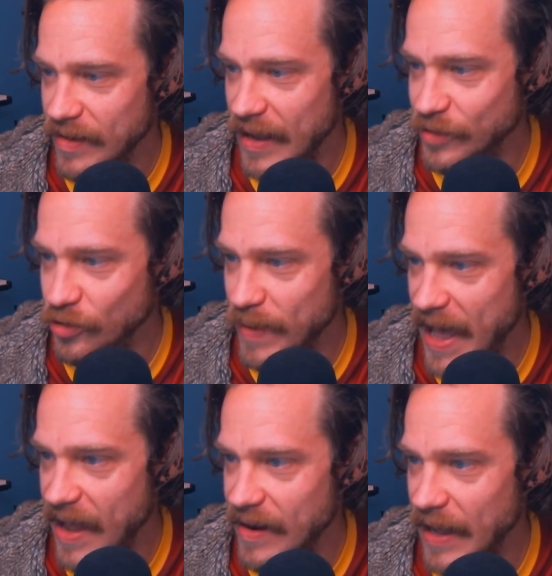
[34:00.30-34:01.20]
Not too
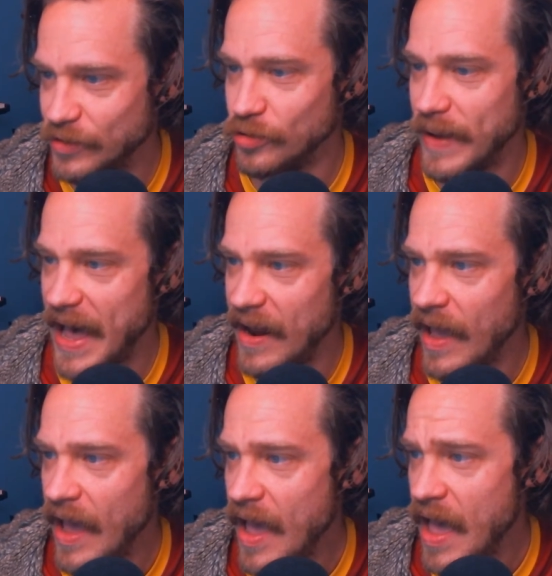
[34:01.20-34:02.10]
bad. Not too bad.
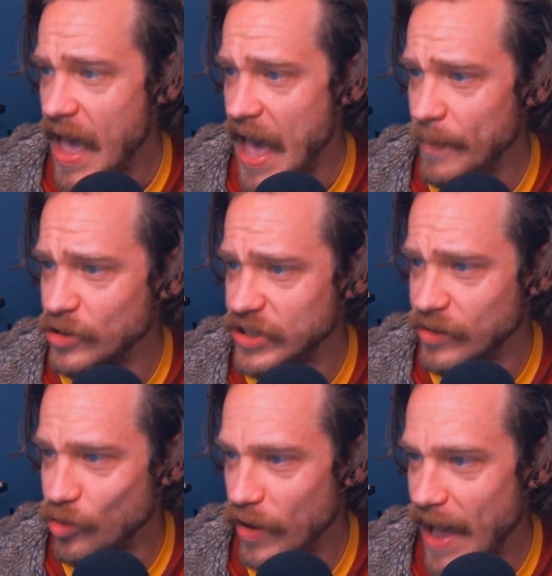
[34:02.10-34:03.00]

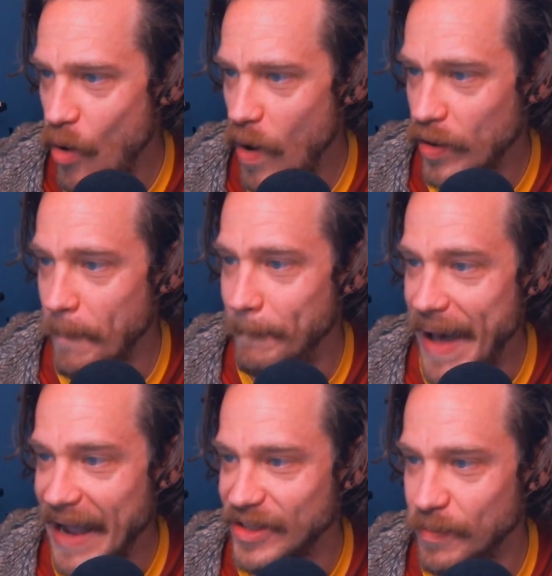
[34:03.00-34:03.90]
Emerson Royale, welcome
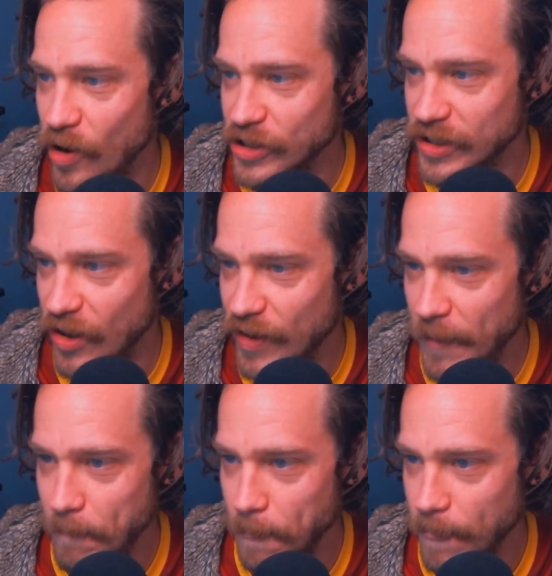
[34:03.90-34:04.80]
back to
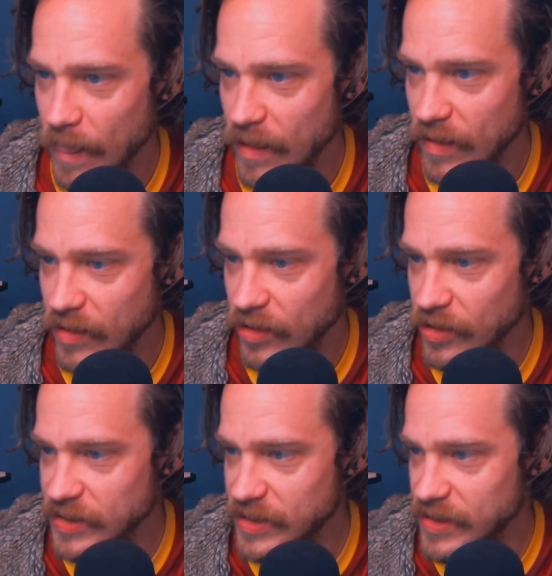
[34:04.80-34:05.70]
Barcelona.
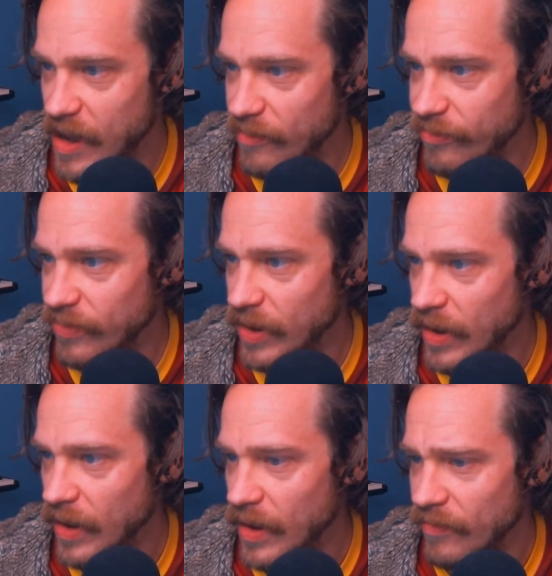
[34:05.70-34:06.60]
Good stuff
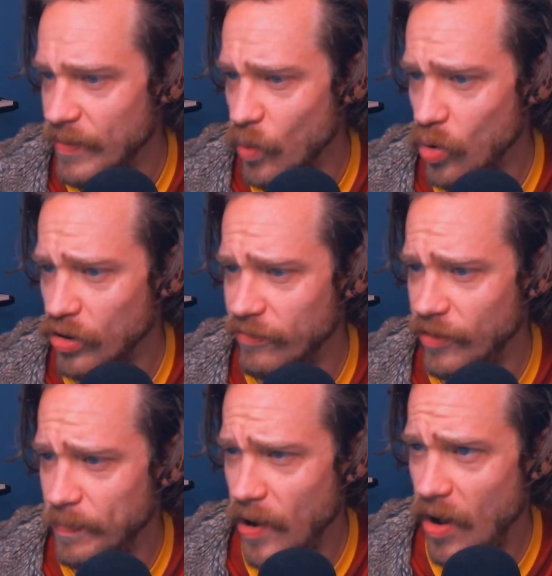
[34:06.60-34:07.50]
from the world of
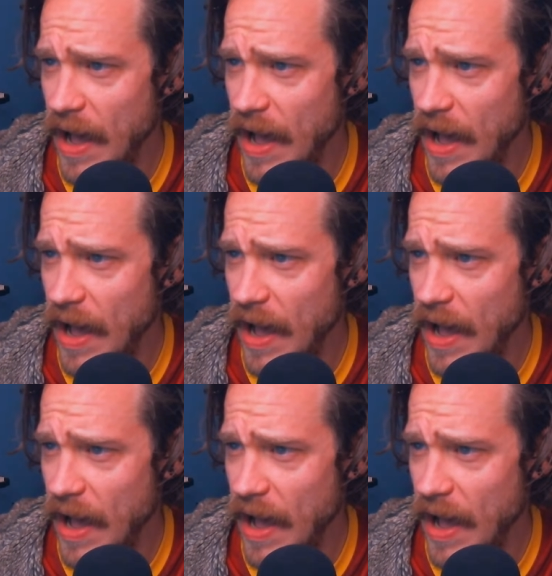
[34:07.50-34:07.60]
football.